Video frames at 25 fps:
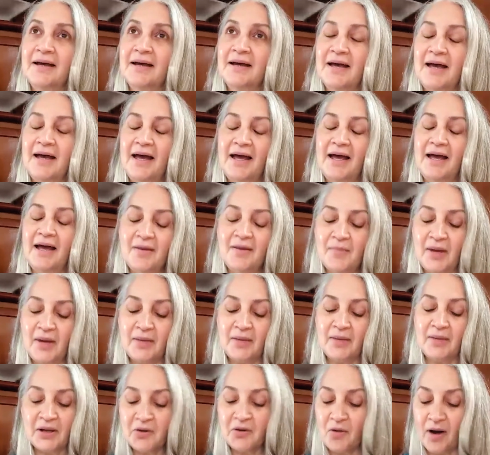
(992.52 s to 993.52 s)
And it
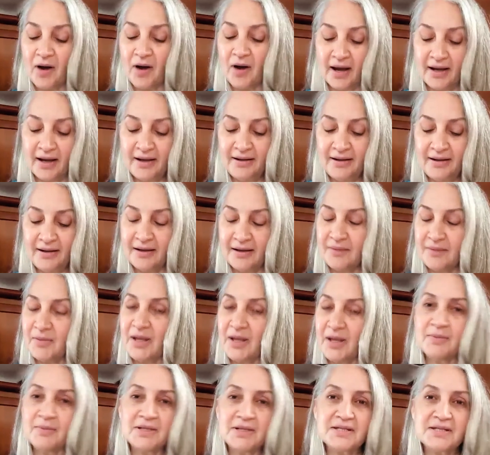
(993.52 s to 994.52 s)
made me cry, and it
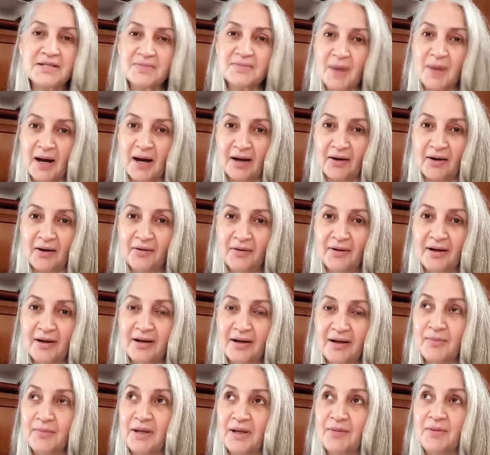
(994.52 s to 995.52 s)
made me smile, and
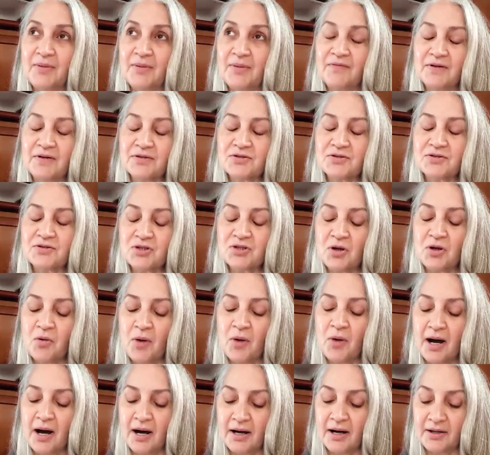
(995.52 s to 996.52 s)
it made me feel so
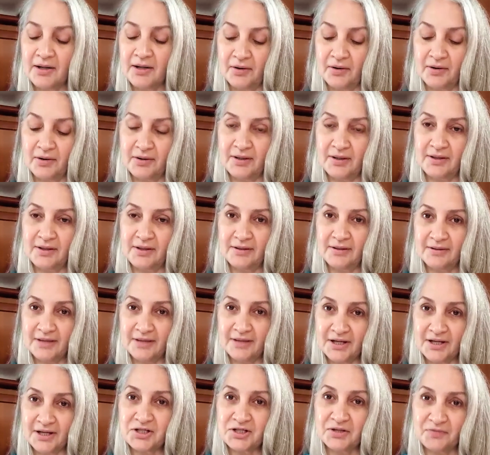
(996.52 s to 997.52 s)
honored
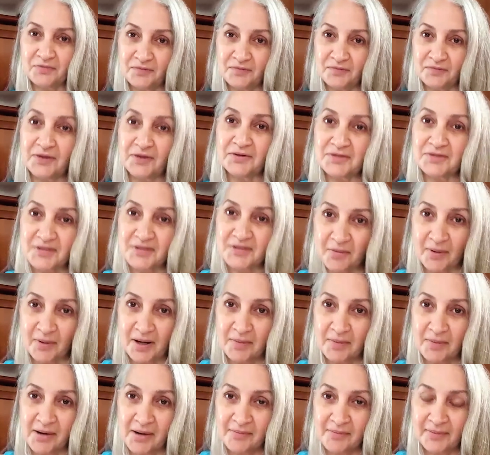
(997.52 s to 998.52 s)
that she feels that way
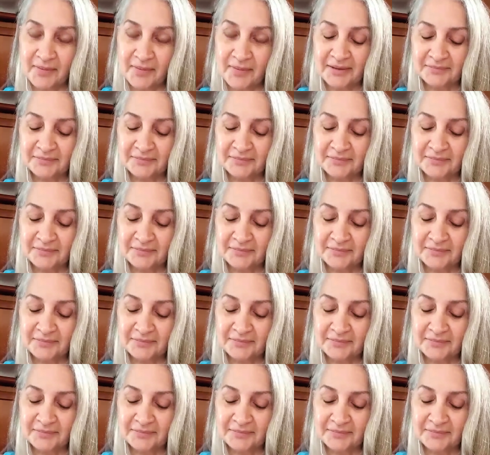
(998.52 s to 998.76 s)
about me.